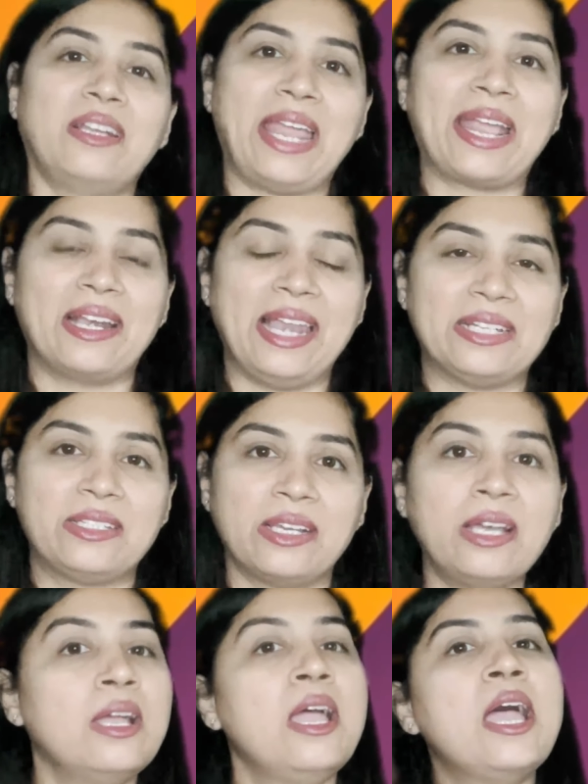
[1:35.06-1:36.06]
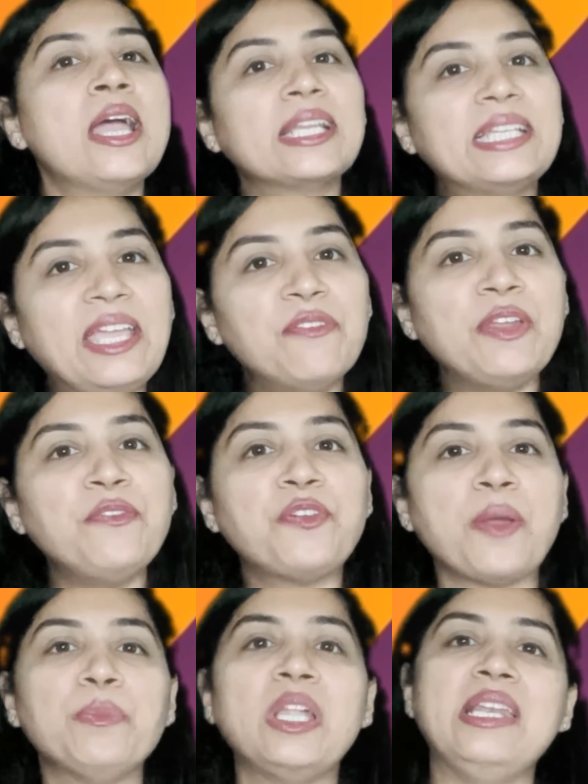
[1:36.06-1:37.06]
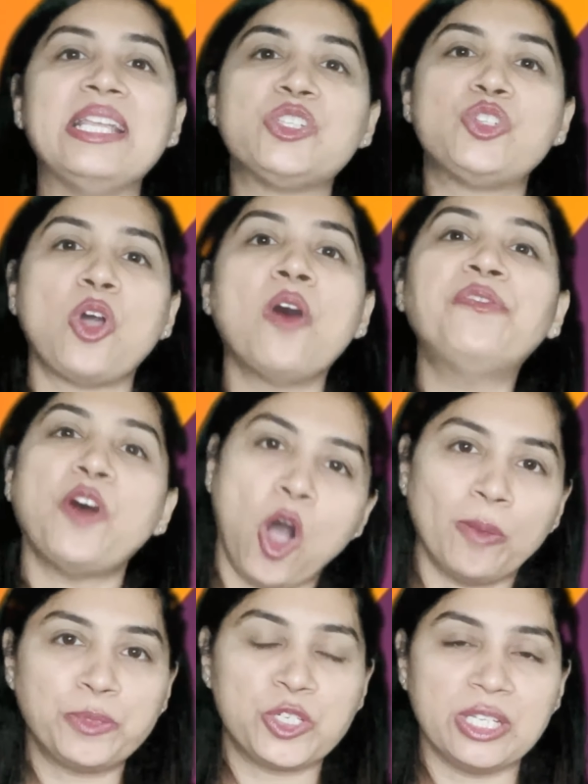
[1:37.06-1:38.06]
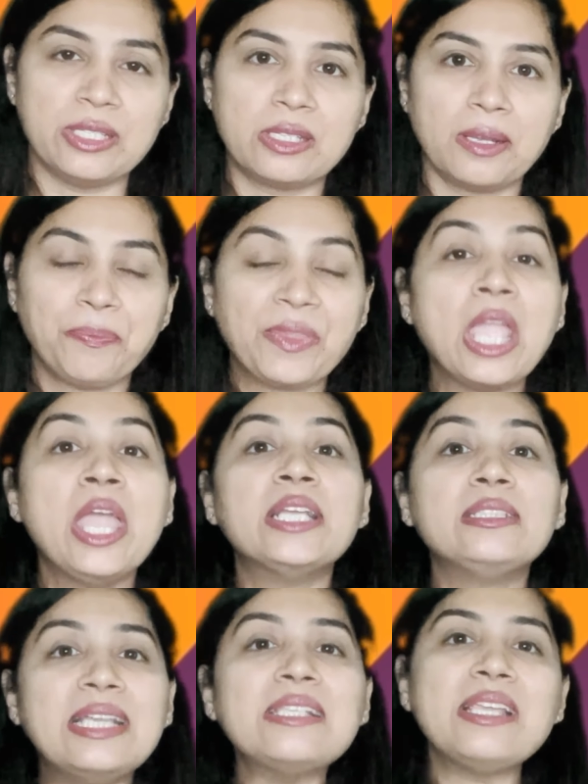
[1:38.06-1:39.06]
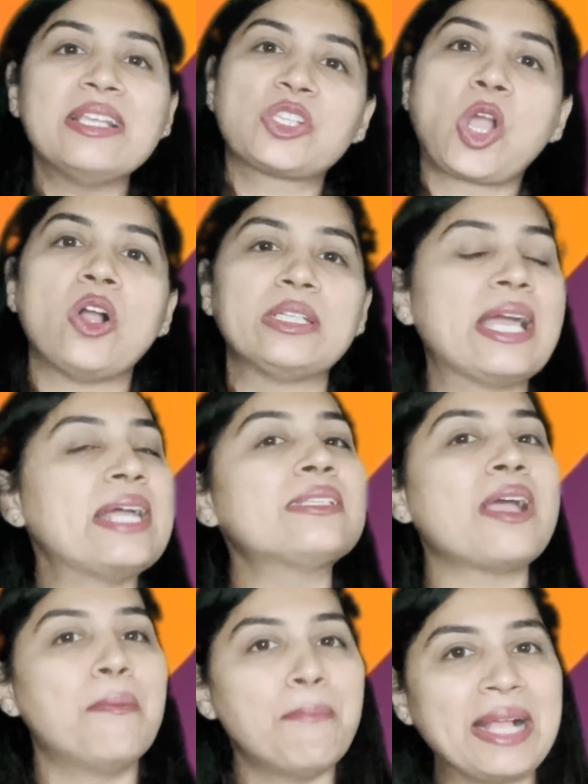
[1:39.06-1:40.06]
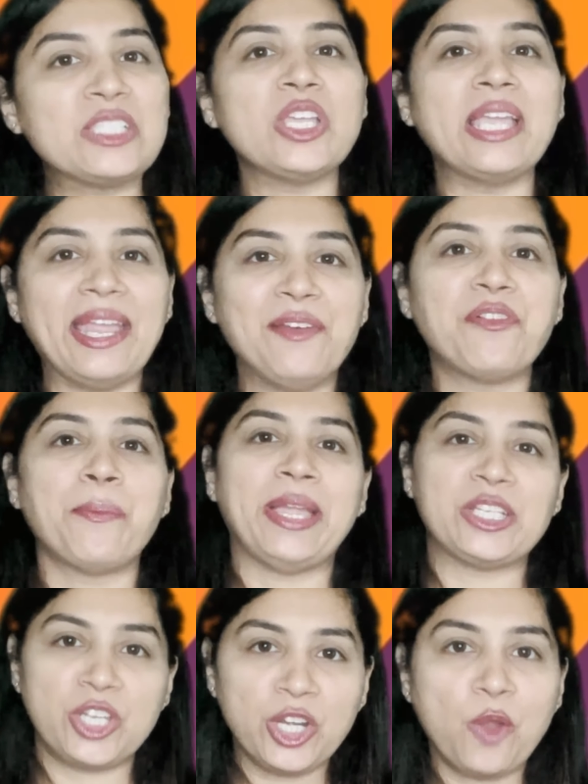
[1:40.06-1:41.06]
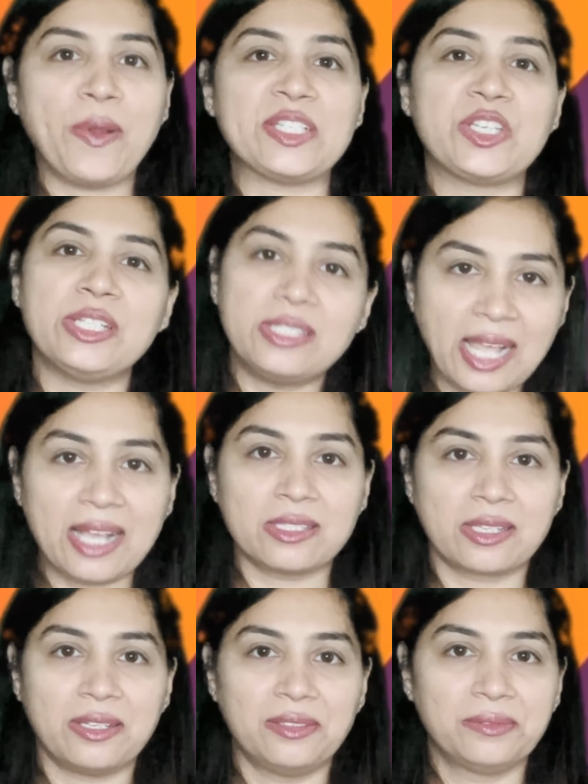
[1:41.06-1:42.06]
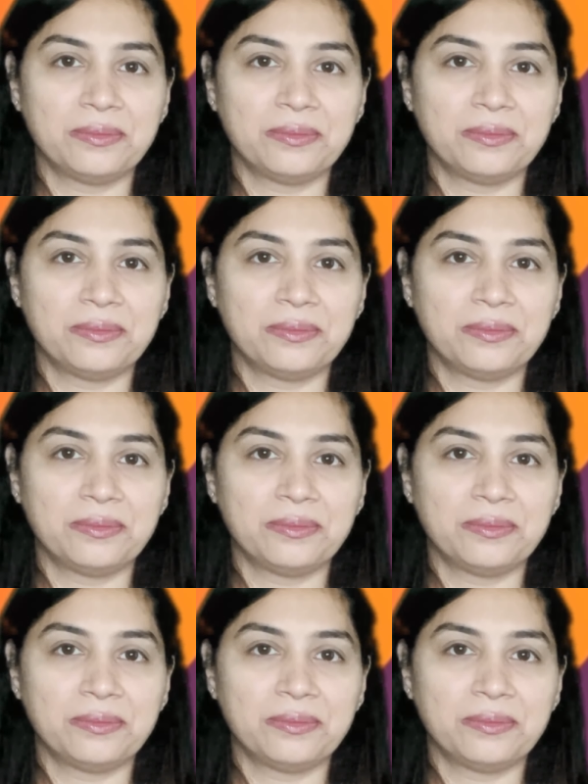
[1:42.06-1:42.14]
the correct letter given from the list of options. This is called as matching information question task.